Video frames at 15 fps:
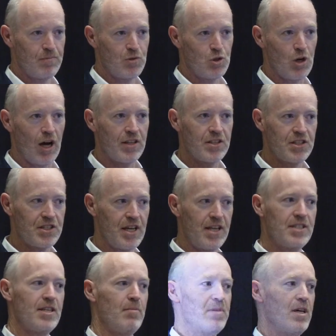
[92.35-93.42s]
to
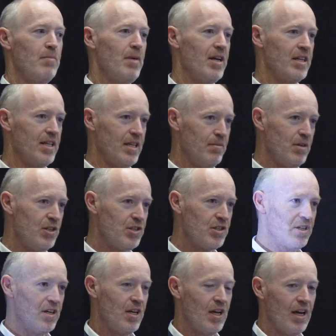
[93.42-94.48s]
understand something about an
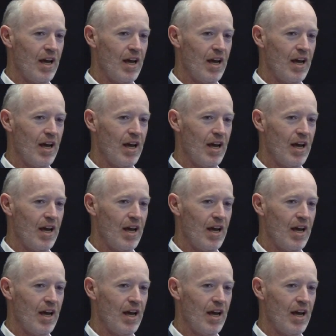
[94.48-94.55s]
image,